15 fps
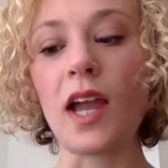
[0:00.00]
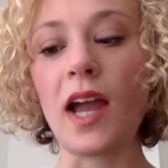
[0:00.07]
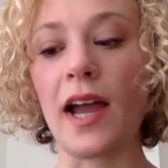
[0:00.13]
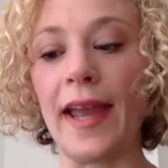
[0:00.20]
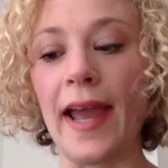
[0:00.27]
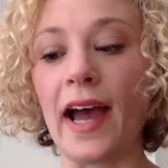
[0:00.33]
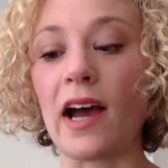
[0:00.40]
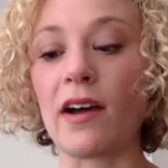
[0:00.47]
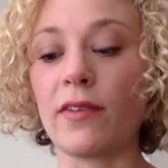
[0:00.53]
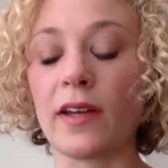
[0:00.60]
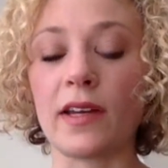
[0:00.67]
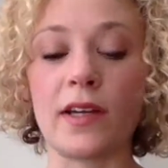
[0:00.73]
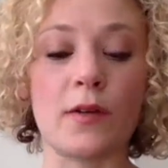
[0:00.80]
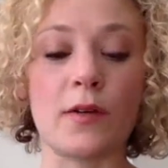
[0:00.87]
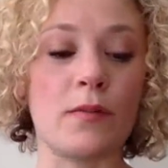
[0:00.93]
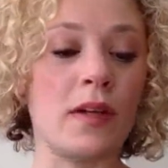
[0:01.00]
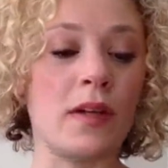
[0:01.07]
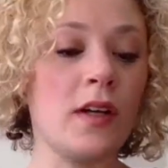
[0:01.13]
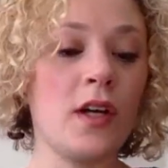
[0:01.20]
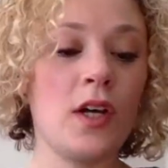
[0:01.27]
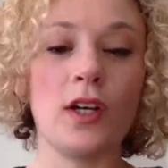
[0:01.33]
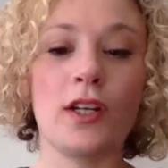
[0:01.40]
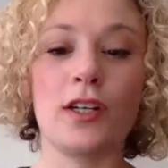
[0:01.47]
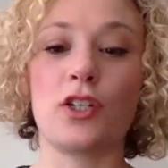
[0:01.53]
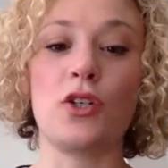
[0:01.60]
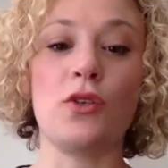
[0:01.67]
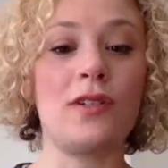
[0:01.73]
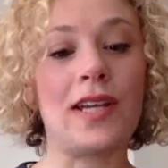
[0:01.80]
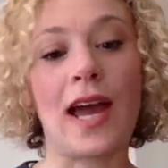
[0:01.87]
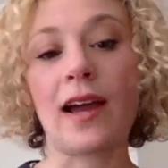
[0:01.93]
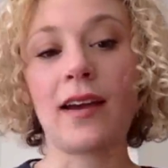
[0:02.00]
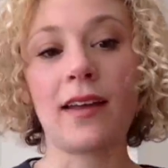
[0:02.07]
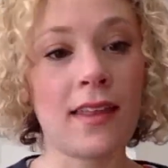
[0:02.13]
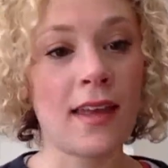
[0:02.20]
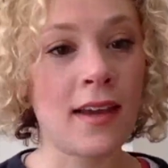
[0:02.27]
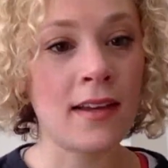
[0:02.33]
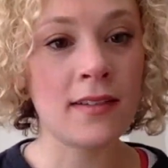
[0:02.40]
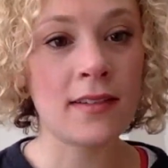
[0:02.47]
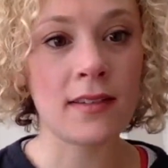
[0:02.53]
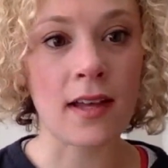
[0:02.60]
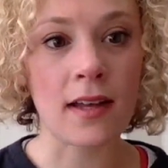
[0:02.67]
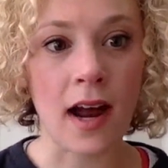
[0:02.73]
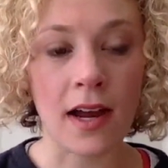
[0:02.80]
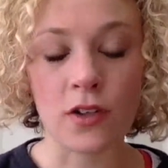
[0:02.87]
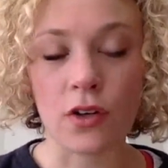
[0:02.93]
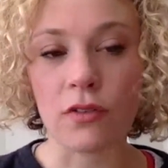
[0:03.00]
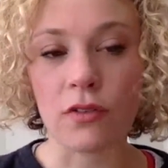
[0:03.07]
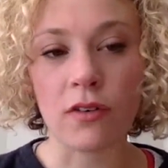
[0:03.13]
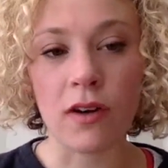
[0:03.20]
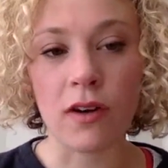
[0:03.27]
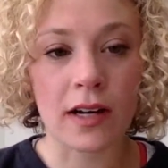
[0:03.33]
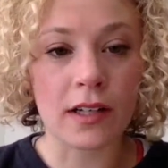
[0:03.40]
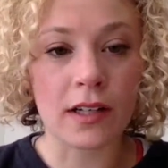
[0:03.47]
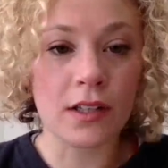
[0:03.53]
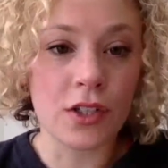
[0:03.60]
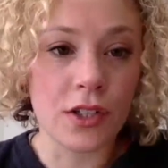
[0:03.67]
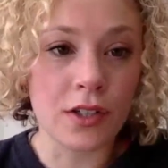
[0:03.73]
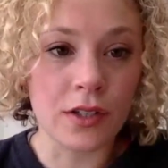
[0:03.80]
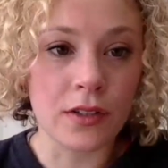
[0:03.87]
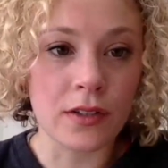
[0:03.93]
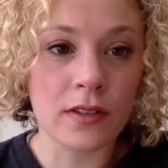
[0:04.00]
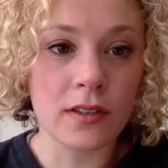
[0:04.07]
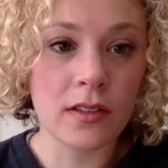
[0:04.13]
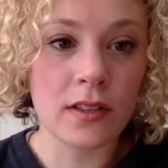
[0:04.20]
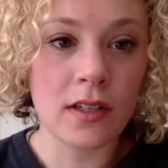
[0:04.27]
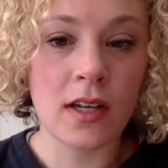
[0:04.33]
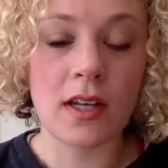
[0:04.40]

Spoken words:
I have him do tech things that I don't know how to do.